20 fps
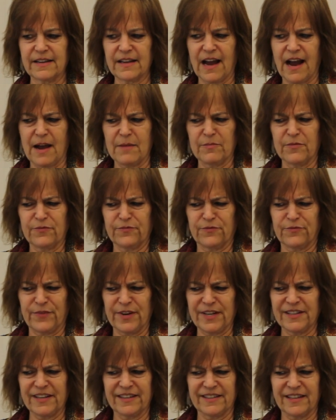I'm
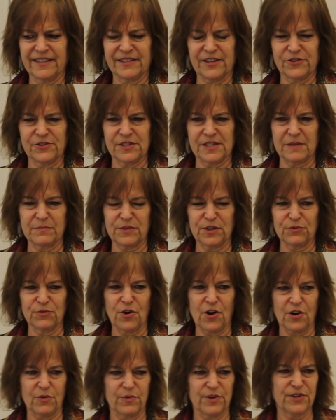feeling that there's something
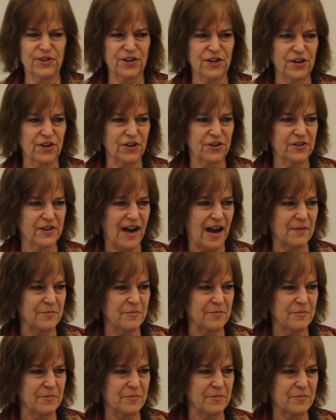wrong with her.